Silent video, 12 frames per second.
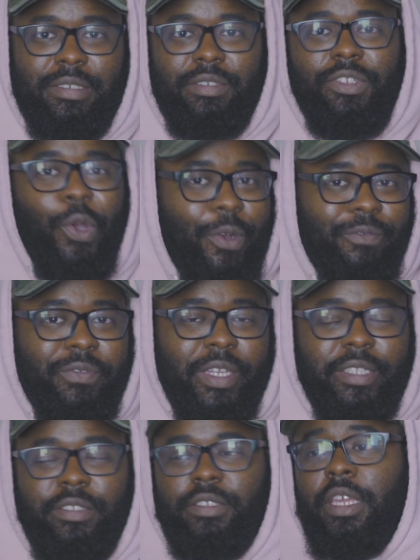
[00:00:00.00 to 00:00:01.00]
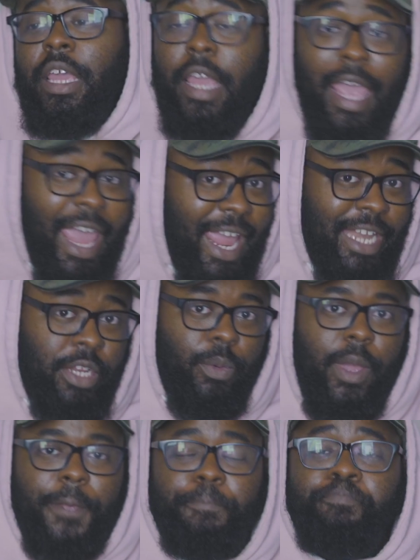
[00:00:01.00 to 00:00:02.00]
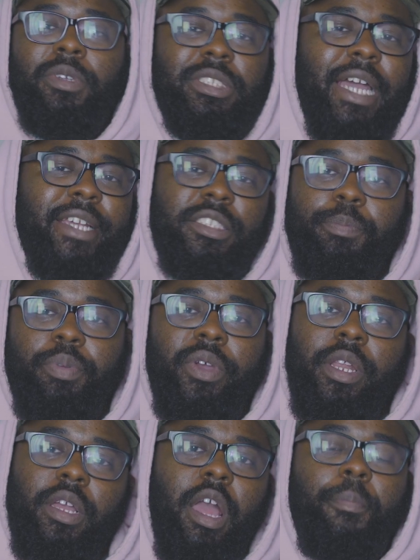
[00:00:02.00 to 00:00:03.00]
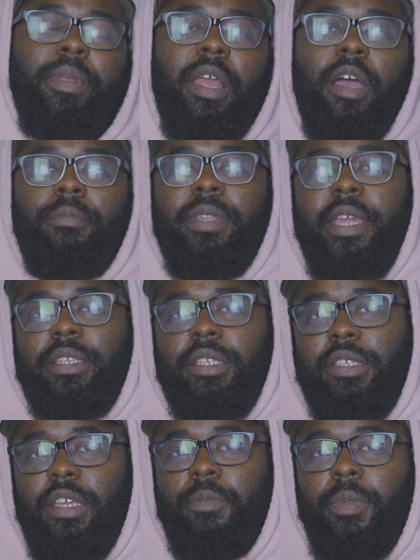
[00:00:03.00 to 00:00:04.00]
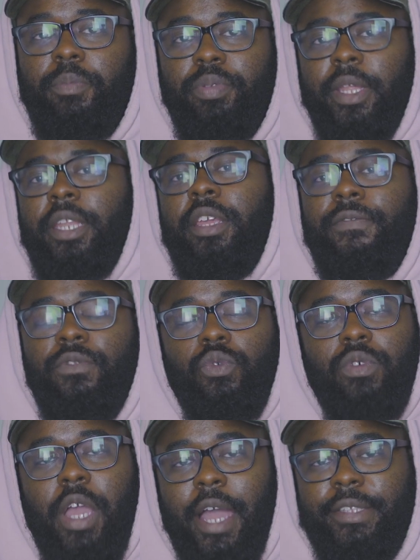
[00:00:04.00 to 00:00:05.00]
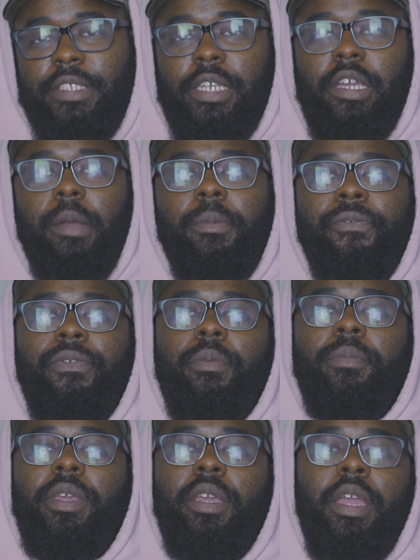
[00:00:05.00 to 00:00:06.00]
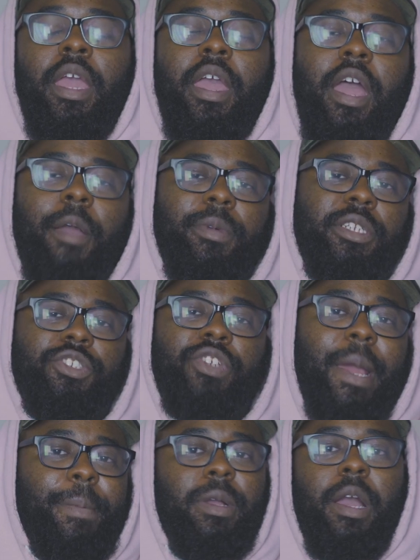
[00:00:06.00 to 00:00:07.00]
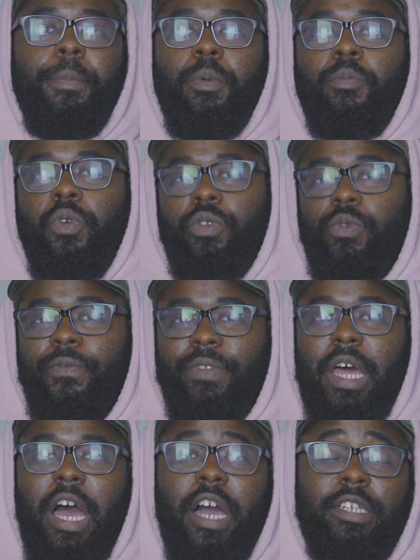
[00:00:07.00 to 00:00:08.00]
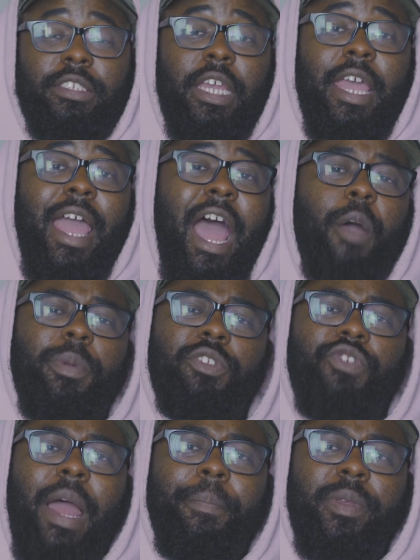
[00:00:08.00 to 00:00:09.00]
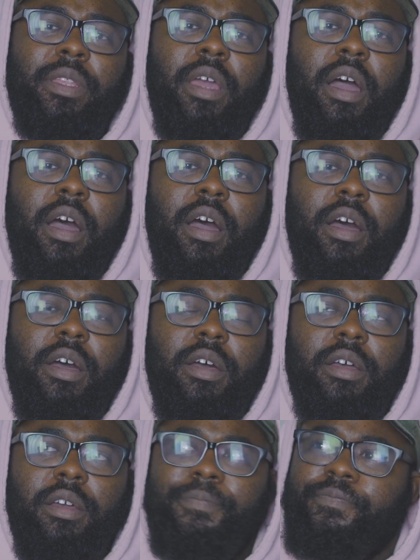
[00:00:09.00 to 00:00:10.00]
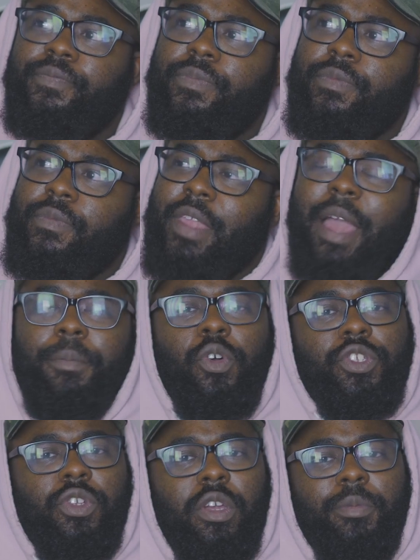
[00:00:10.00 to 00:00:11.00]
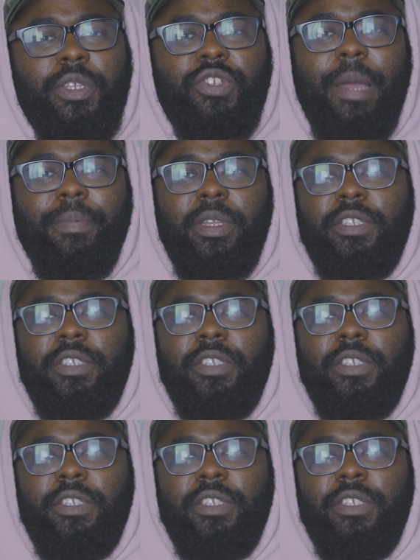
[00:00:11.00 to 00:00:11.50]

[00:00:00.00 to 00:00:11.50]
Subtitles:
no offense. Anyway, besides the point, a couple of updates. There's gonna be plenty of new content coming from me. I'm gonna drop a couple more new vlogs. I'll be dropping, I'm also gonna be dropping